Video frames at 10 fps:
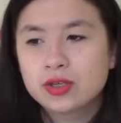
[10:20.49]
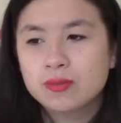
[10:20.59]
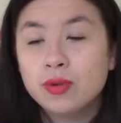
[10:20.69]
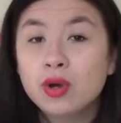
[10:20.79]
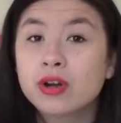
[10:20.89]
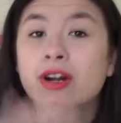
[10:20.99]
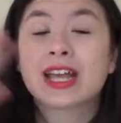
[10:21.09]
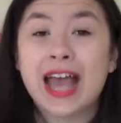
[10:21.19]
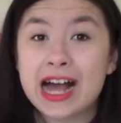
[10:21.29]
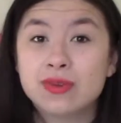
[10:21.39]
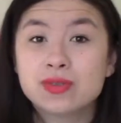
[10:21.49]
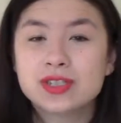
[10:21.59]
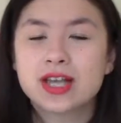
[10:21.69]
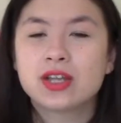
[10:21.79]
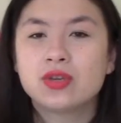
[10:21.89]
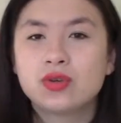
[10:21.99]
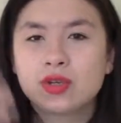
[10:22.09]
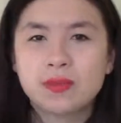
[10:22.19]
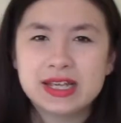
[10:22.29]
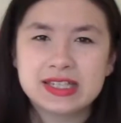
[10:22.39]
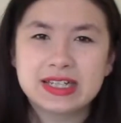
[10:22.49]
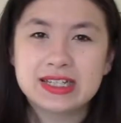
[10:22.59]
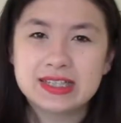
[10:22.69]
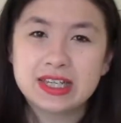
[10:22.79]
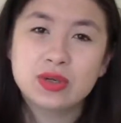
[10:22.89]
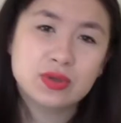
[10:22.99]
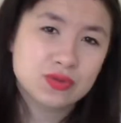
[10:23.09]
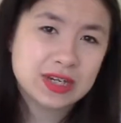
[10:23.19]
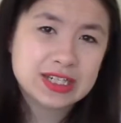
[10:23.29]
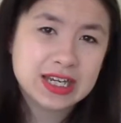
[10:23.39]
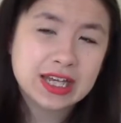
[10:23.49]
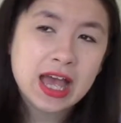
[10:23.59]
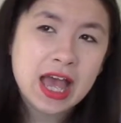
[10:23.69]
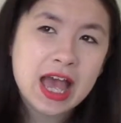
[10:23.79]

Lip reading: blogger account and you can basically see who's reading,